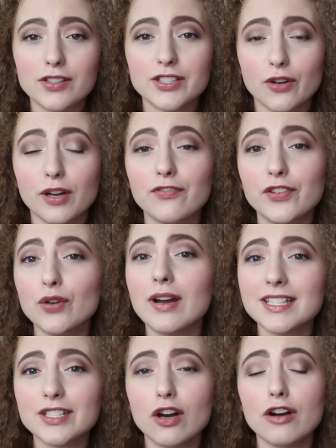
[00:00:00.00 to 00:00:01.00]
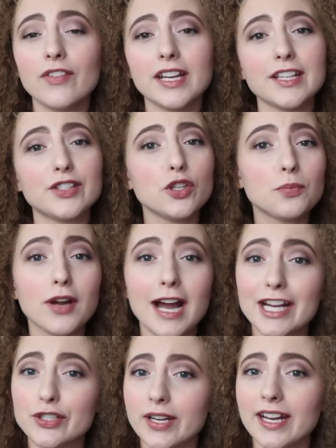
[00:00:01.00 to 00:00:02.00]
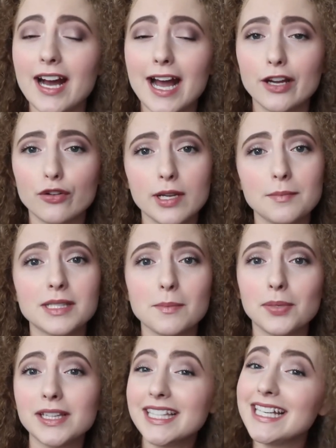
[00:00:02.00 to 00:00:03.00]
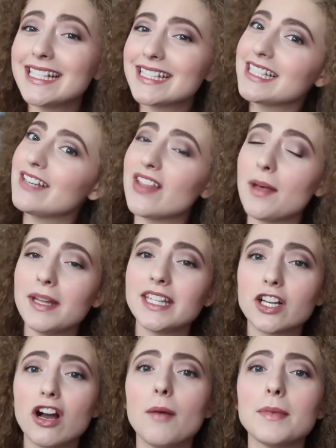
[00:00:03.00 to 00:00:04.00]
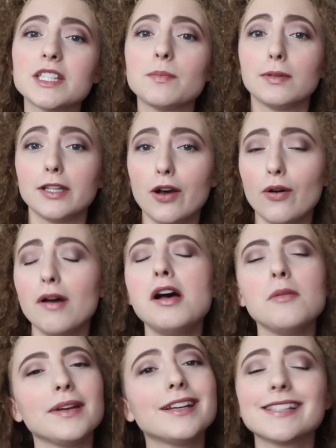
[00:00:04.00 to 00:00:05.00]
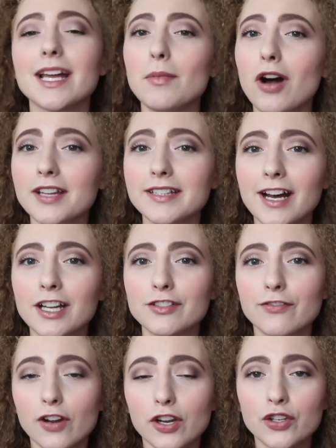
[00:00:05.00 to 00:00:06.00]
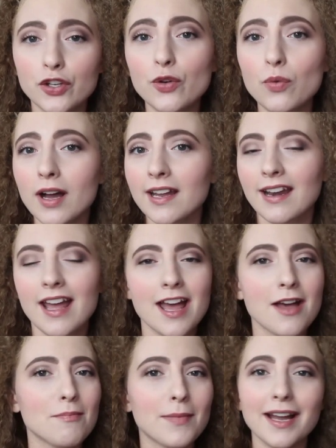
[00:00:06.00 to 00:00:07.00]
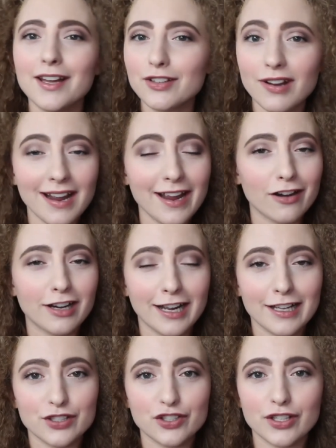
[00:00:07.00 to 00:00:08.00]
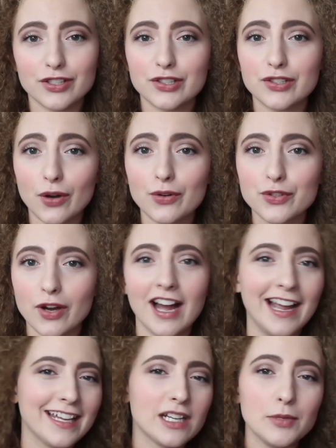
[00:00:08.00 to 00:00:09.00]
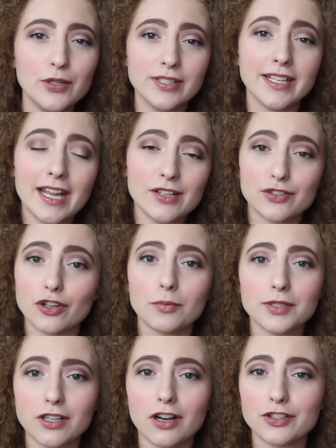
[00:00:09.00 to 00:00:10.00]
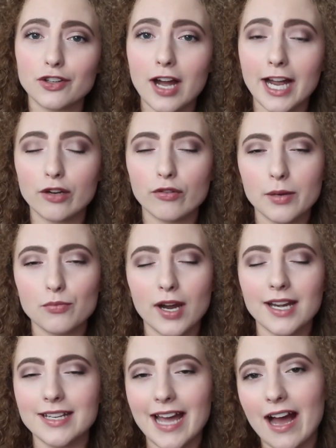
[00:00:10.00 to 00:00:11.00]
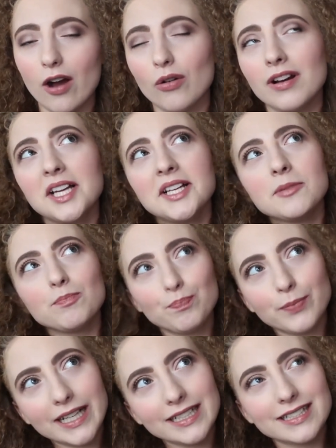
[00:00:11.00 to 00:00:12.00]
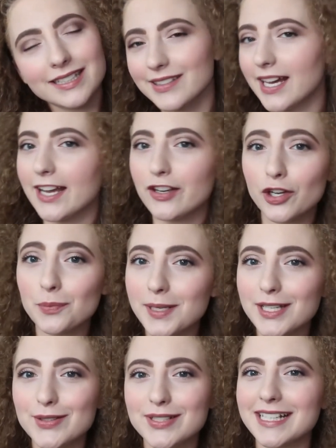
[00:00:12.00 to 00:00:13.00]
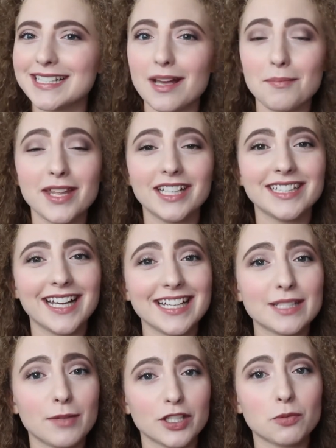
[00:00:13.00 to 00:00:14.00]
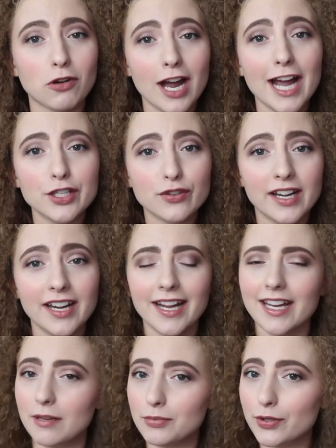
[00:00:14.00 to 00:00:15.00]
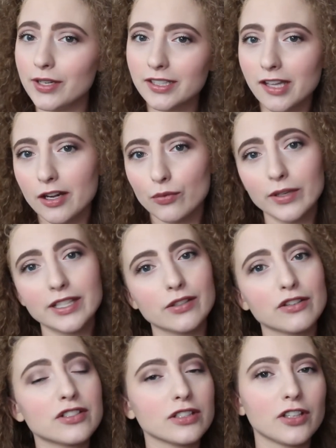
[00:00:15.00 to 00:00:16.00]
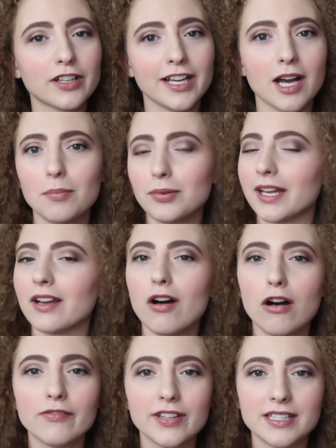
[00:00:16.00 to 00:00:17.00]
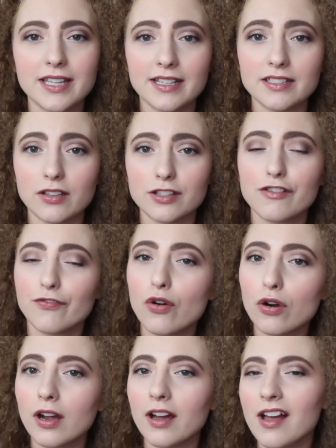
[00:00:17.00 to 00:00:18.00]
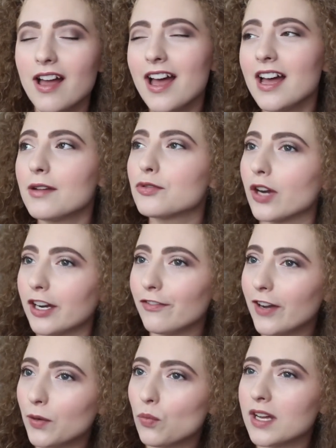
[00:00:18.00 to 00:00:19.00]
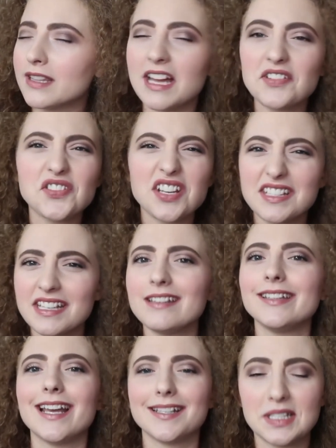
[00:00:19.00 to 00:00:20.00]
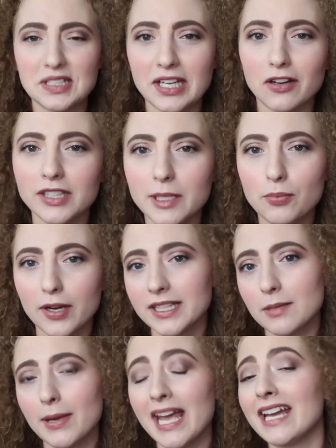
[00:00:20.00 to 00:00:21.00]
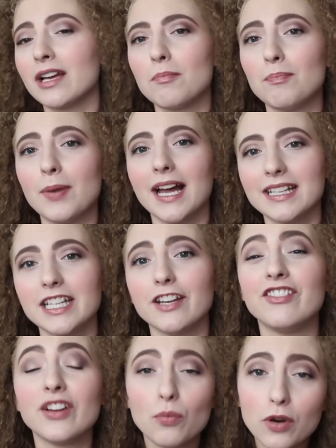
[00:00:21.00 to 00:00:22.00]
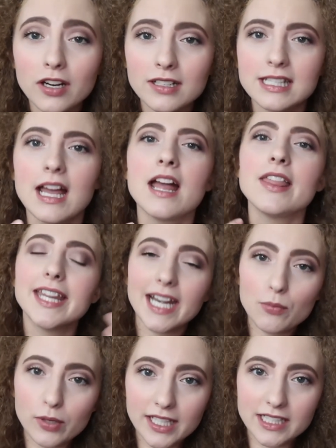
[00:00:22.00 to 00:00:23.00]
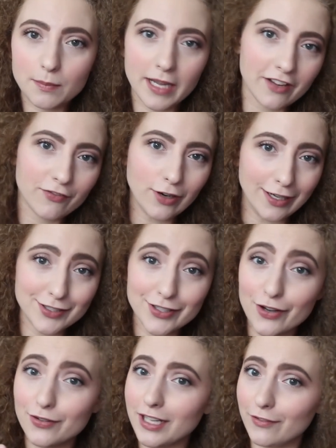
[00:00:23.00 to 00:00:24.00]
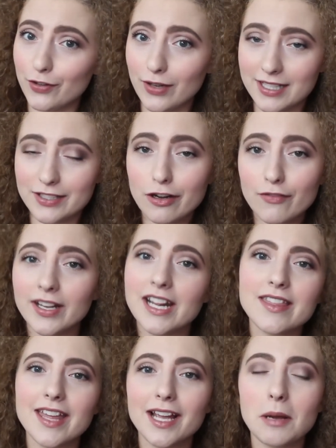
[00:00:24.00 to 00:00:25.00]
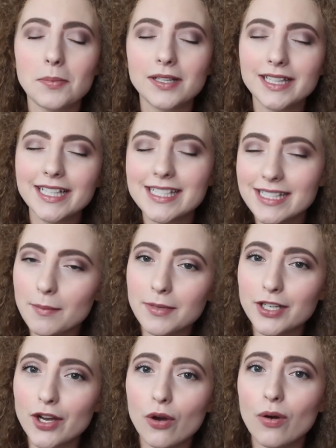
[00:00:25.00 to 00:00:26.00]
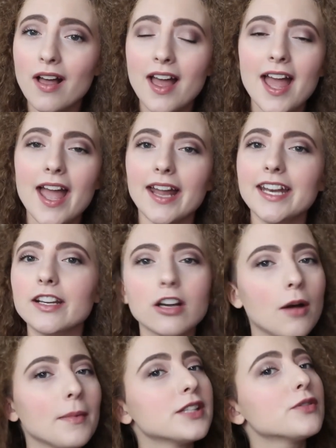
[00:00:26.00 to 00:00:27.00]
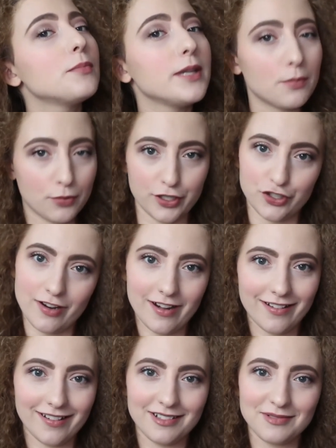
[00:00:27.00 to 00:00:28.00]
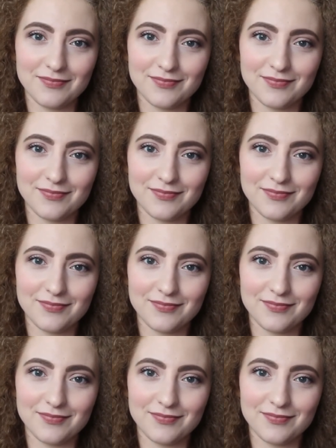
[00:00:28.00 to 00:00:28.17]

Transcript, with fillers: Also, if you guys know of any super hydrating eye creams, please leave them in the comments below because I'm on the hunt for a new one. My under eye area is just so dry and I'm using a Dermadoctor eye cream right now but I could be using something that is much more hydrating and I'm doing a lot of research looking up like all these things on Sephora, trying to find one that doesn't necessarily break the bank, but if it works, then I'm willing to pay for it. So if you guys know of anything, please let me know. Any comments would be appreciated.